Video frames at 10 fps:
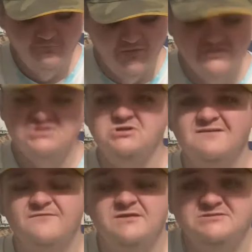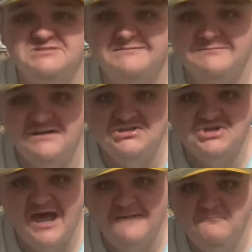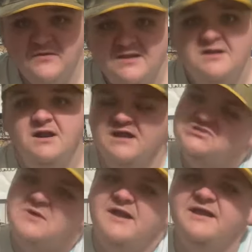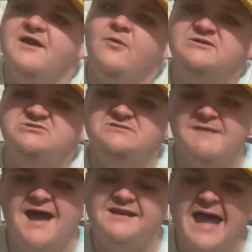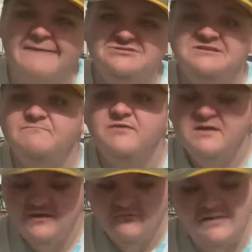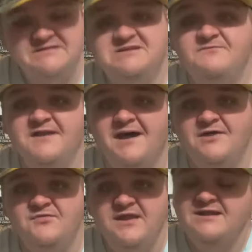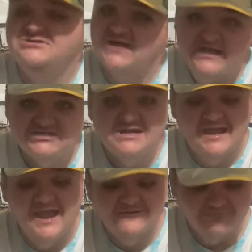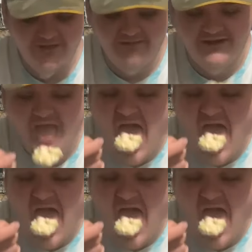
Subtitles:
just looking for a little something to munch on, this right here wasn't too bad an option. Relatively healthy, tasty, and filling.